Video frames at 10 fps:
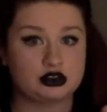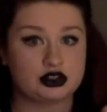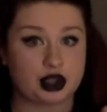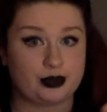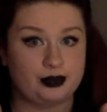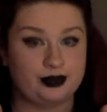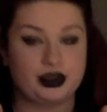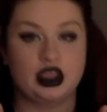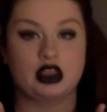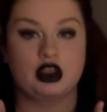so
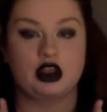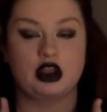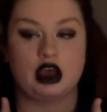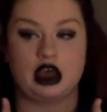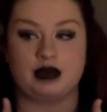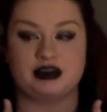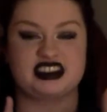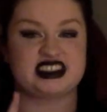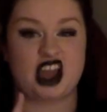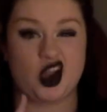this
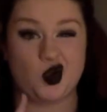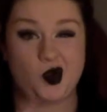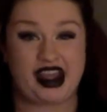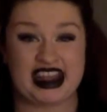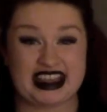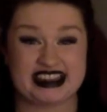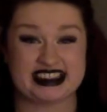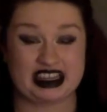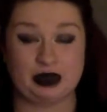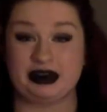is not quite
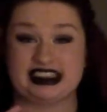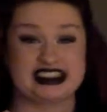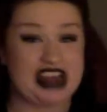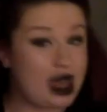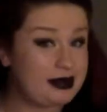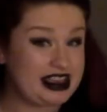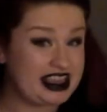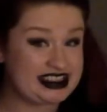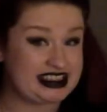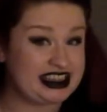ASL, but it's not
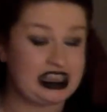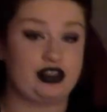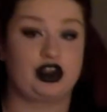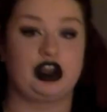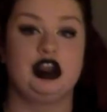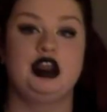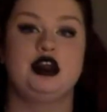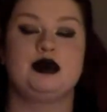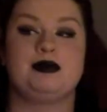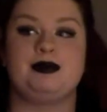PSE either.
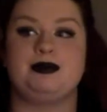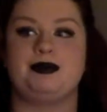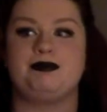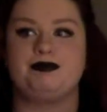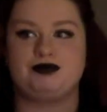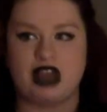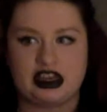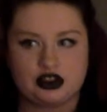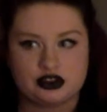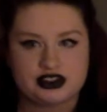And
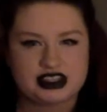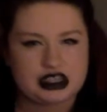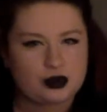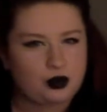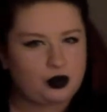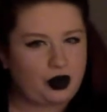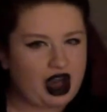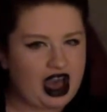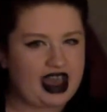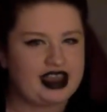you'll see
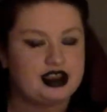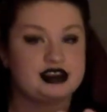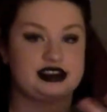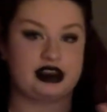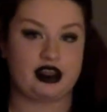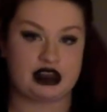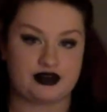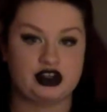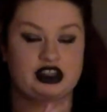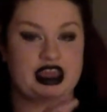why, because it
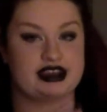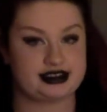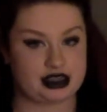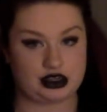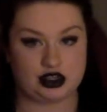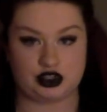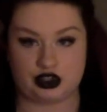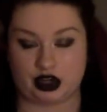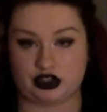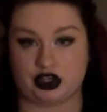definitely has sentence
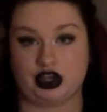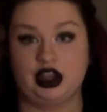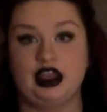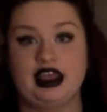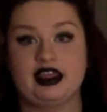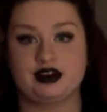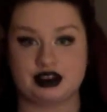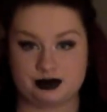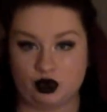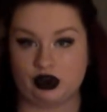structure that
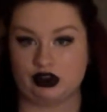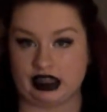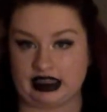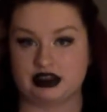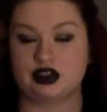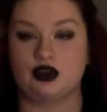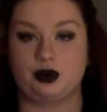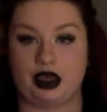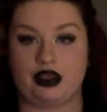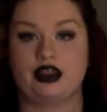is more linked
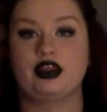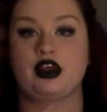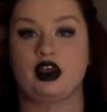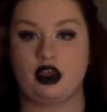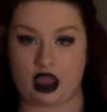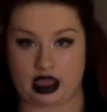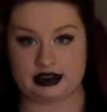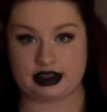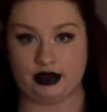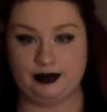with
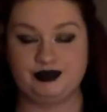ASL.